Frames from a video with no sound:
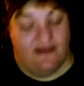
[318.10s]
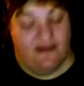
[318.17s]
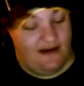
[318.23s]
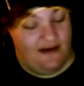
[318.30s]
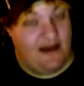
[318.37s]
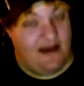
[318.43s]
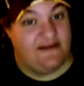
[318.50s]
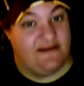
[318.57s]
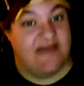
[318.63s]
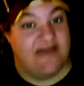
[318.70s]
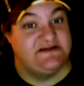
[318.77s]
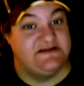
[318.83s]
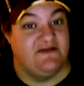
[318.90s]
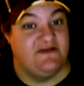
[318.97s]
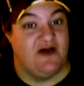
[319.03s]

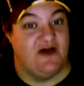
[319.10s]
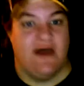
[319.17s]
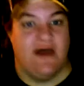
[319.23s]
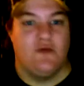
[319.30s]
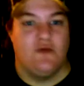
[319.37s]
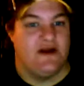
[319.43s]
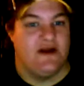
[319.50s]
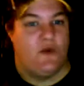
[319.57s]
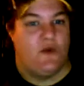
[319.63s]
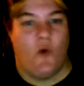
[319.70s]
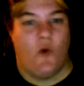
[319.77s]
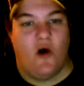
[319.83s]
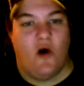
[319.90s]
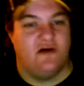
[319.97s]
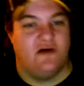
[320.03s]
that's difficult. I run into
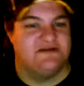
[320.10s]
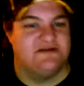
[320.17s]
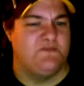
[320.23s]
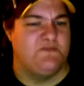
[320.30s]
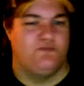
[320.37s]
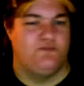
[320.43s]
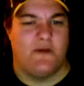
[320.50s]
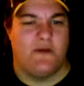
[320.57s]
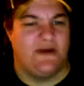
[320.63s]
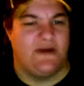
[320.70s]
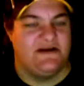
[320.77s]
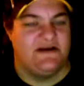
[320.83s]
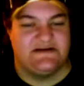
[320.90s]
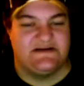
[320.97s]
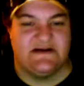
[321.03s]
walls, I'm bumping
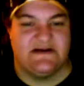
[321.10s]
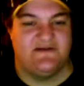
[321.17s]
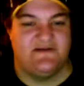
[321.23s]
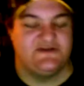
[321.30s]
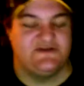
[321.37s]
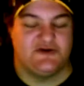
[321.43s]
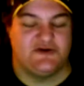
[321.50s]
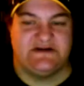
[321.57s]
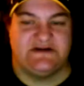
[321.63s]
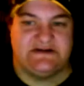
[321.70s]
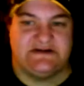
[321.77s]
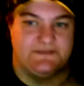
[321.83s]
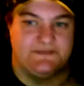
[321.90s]
into stuff, it's crazy.